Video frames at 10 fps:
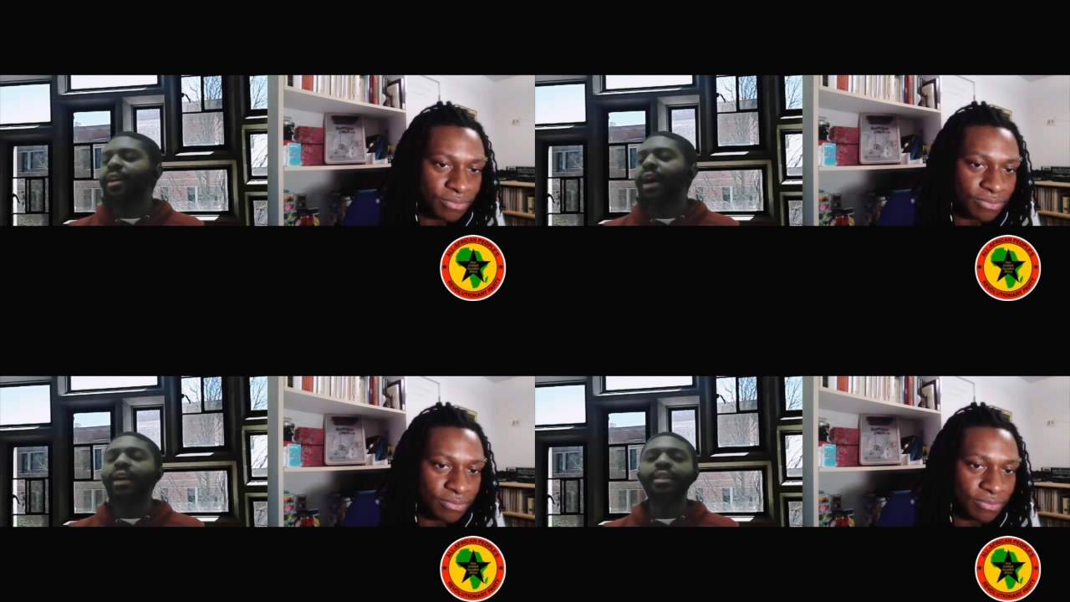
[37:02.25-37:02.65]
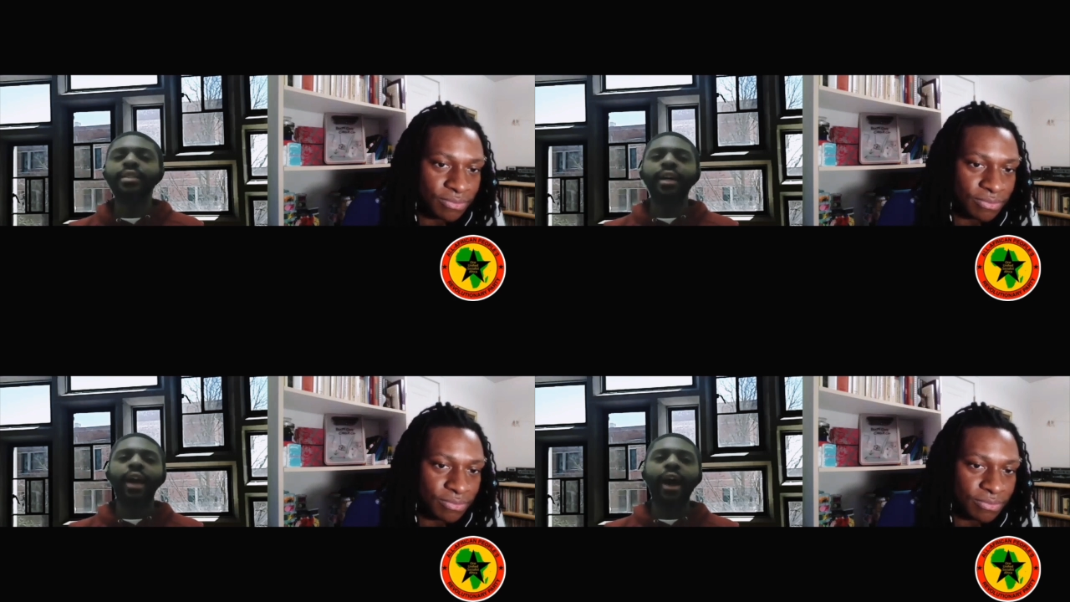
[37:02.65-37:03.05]
Speaker 1: I
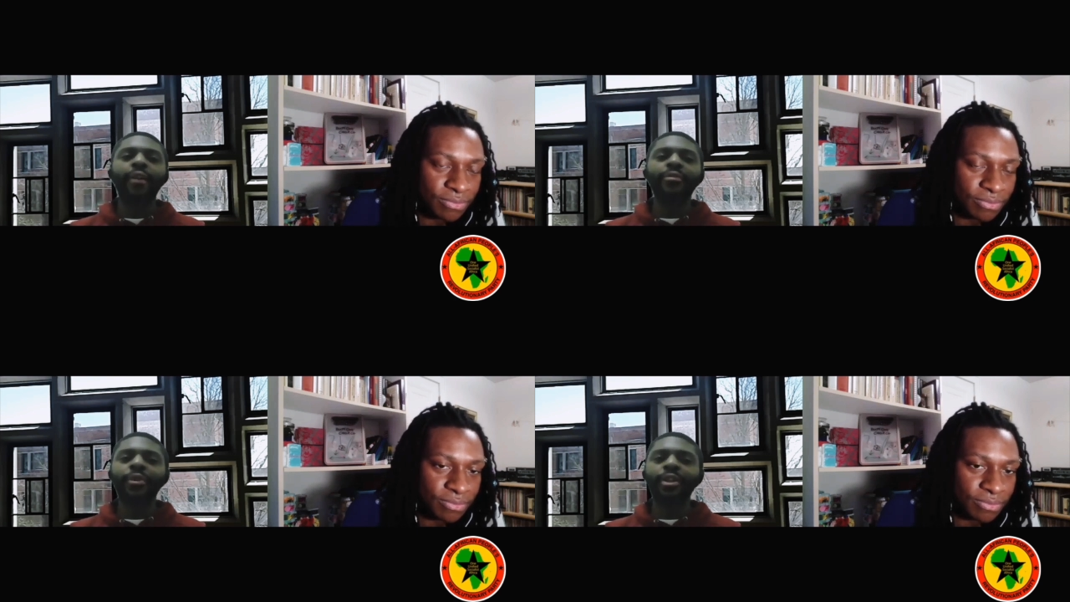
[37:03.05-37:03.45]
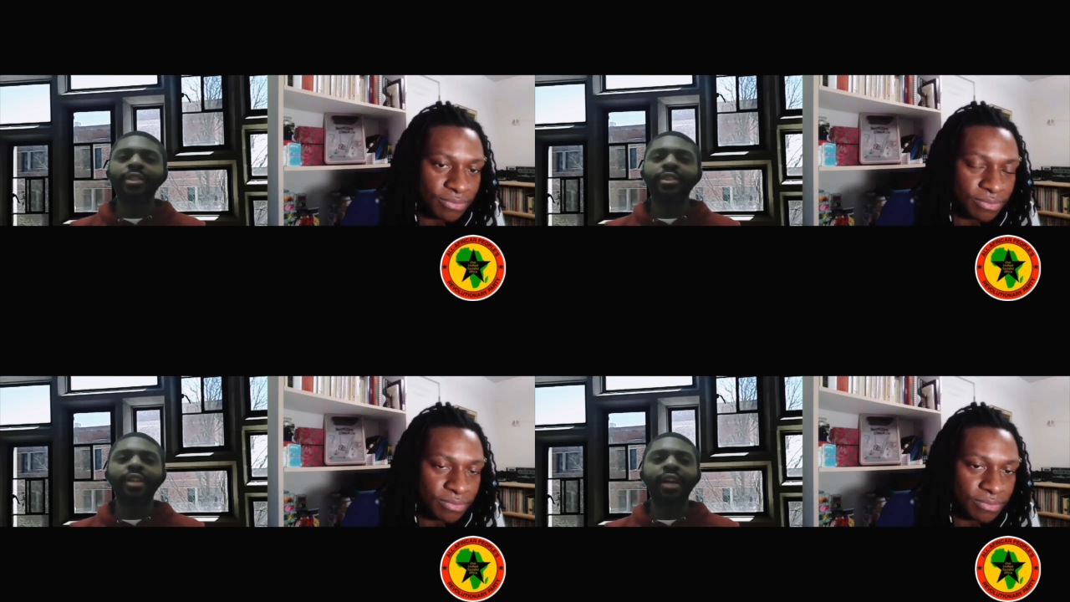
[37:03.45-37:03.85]
guess like after
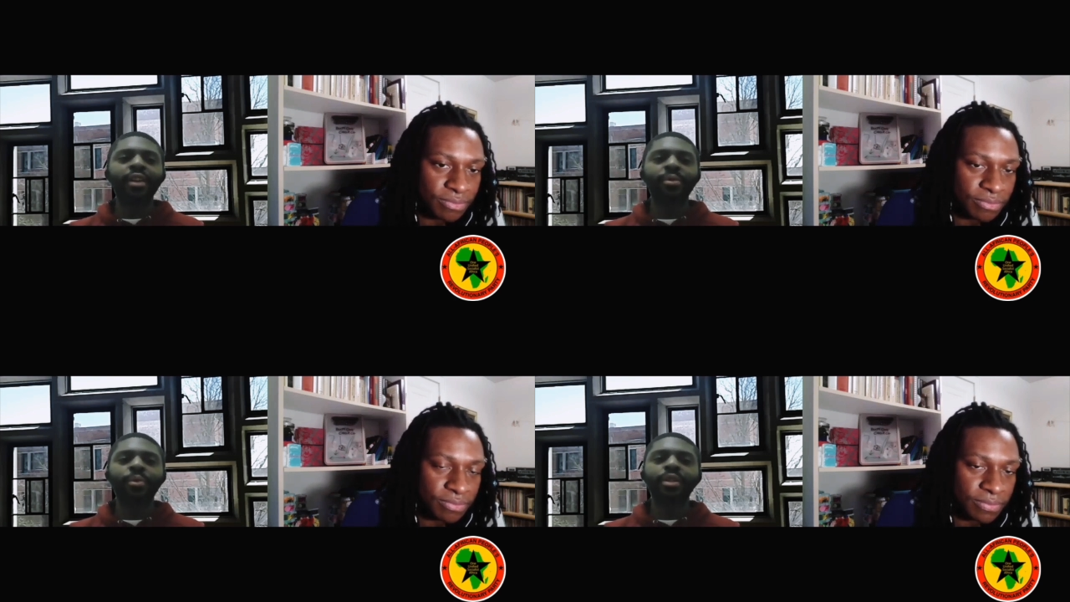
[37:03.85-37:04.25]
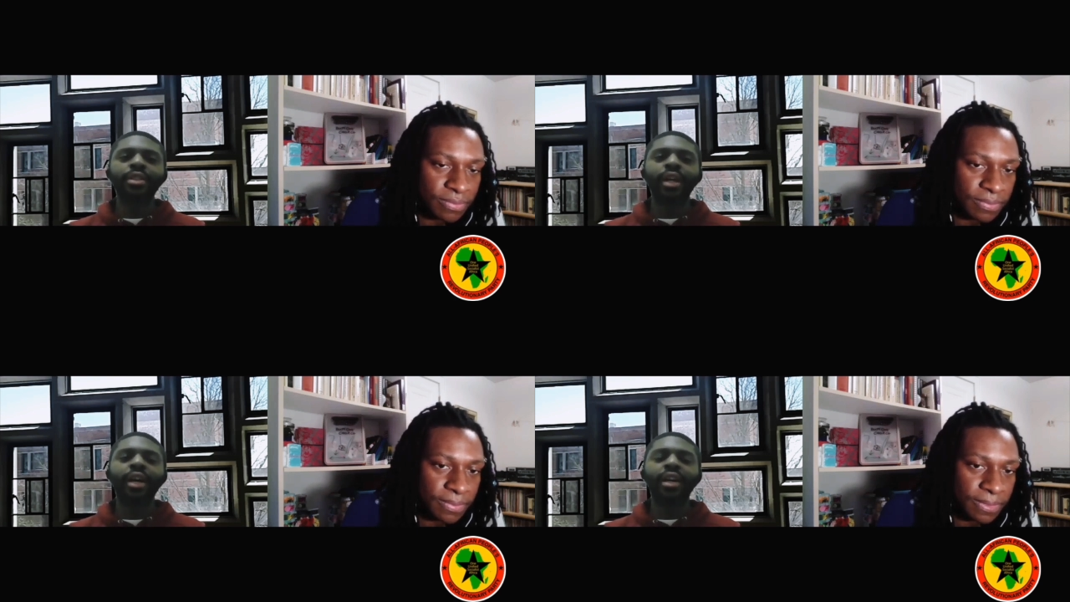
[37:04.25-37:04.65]
his death
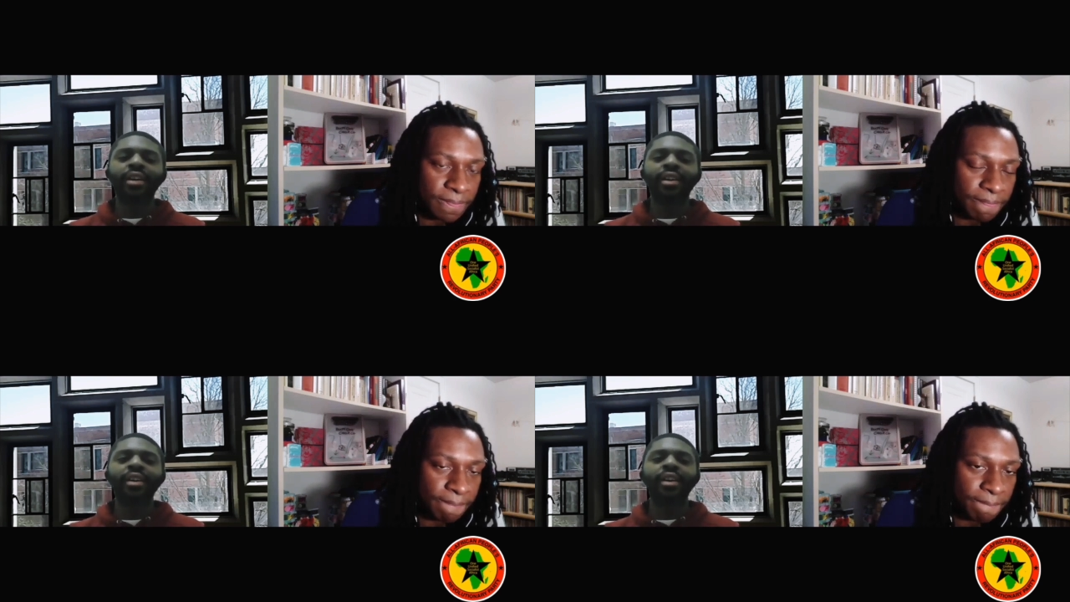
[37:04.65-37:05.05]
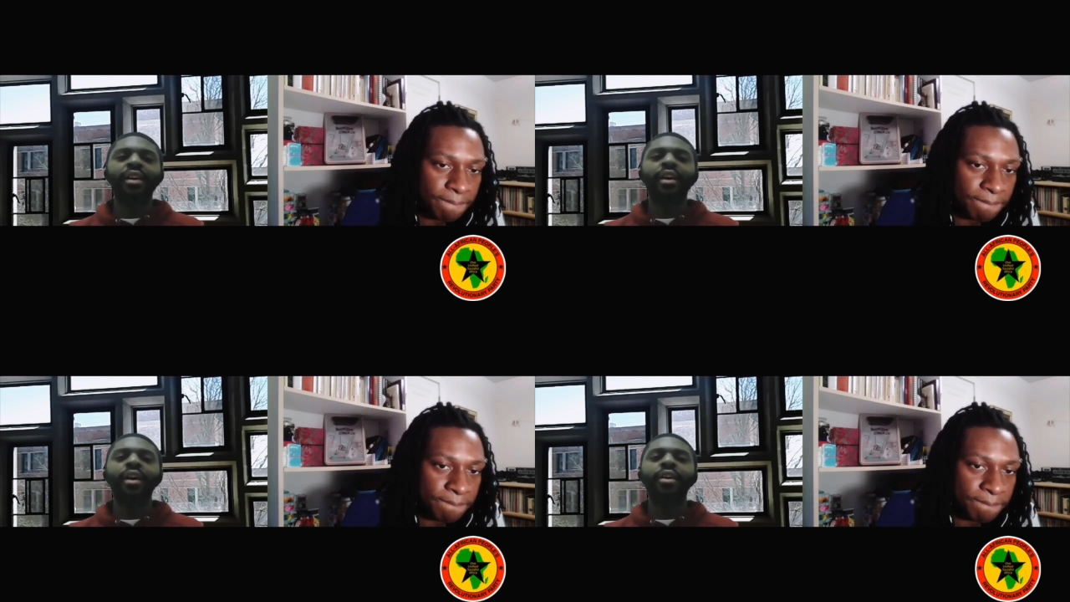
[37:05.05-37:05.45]
was like
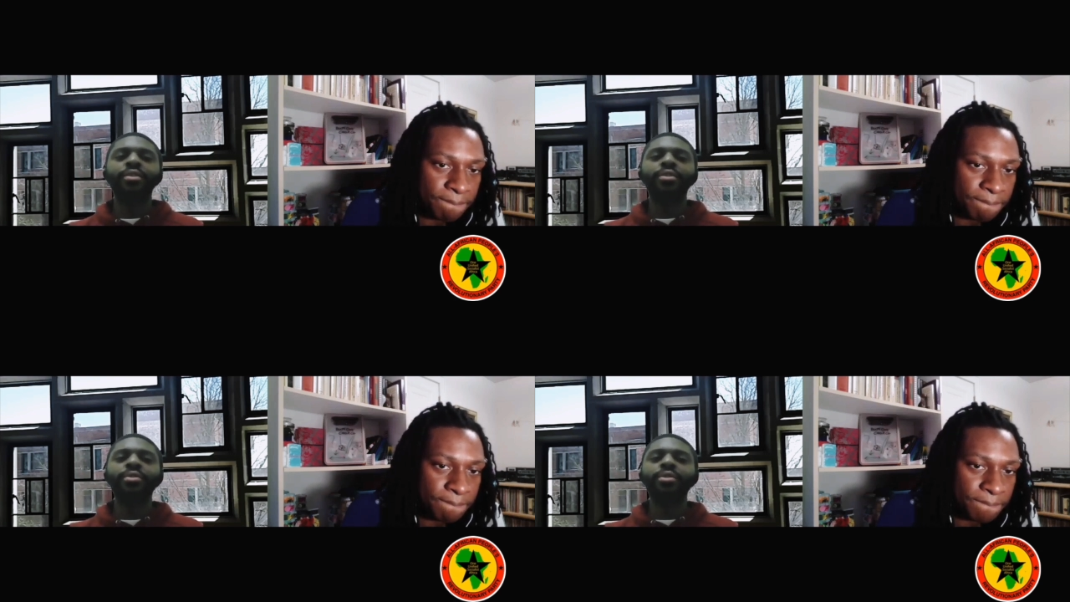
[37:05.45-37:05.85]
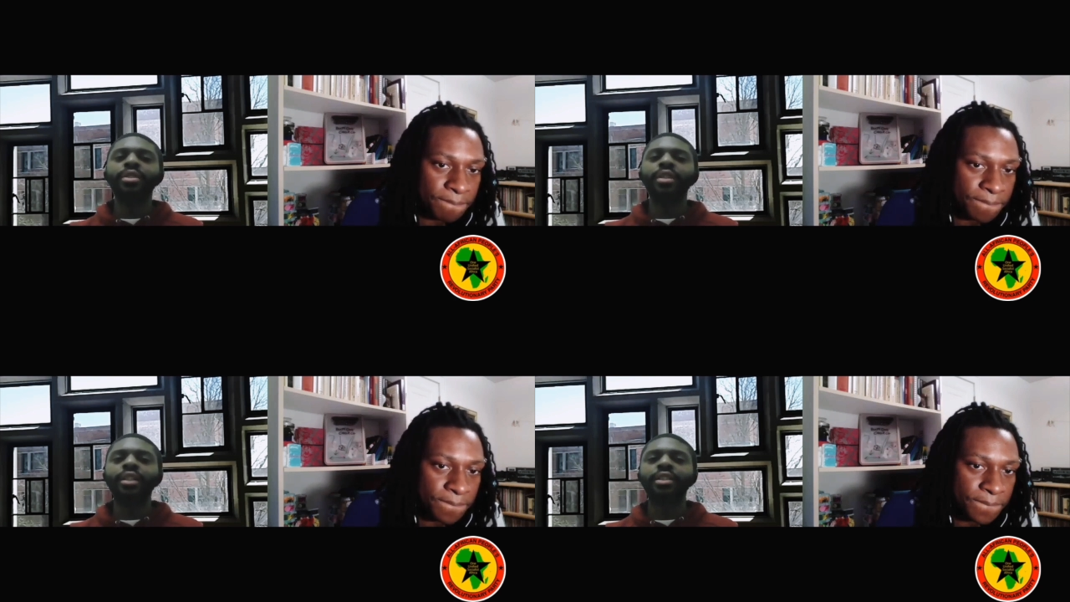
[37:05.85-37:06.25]
a huge
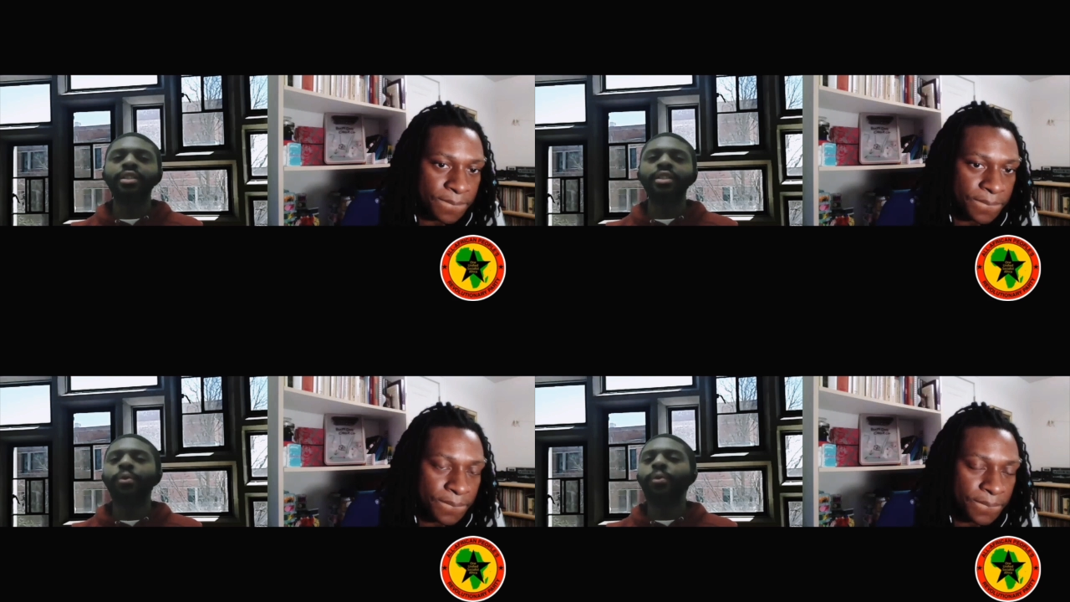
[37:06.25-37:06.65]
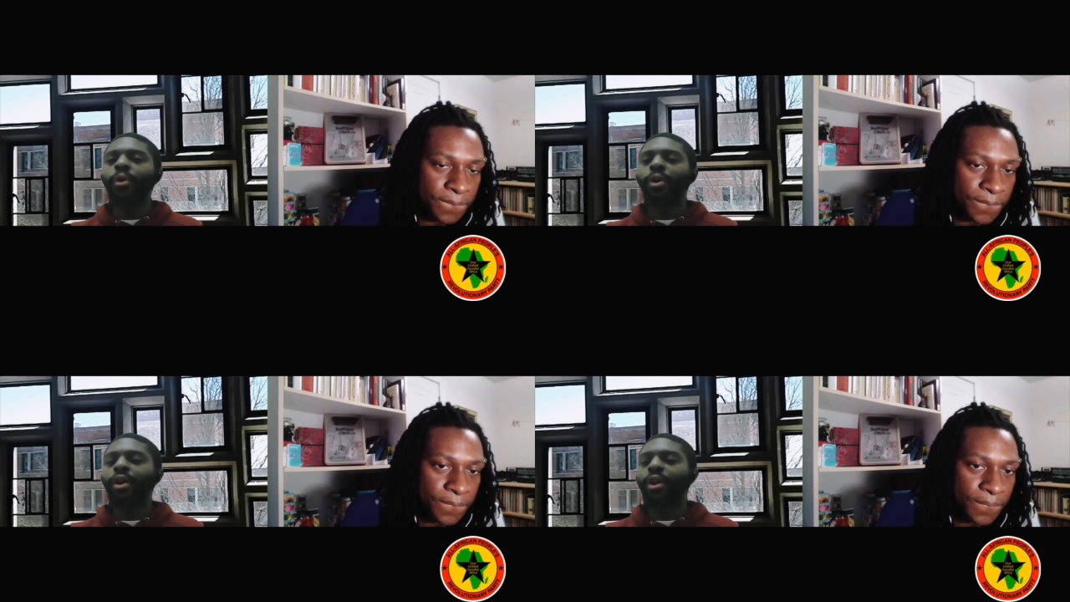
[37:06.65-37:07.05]
like civil
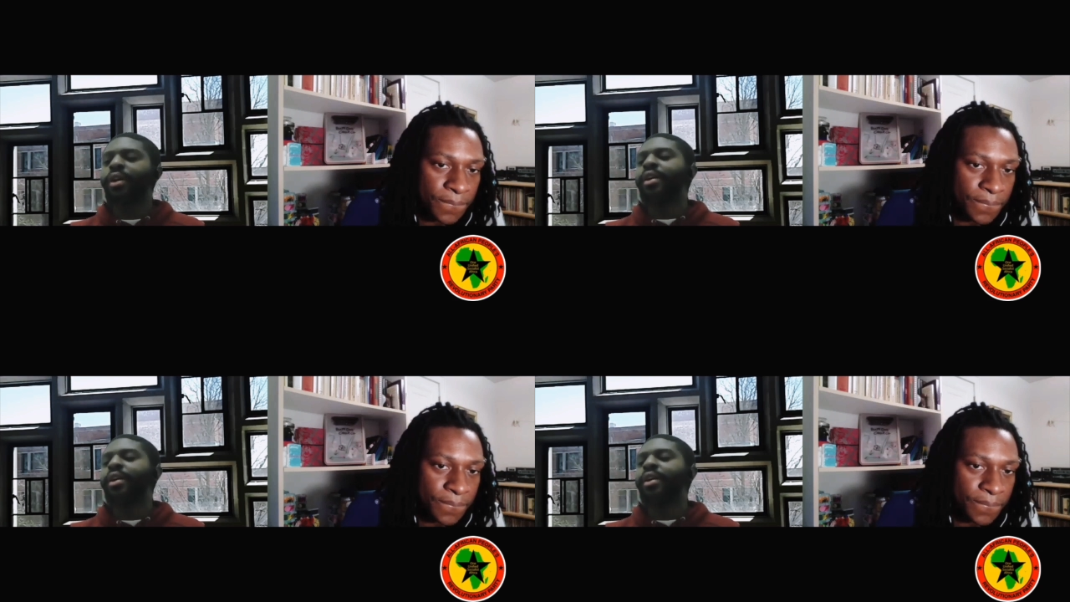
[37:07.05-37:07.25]
war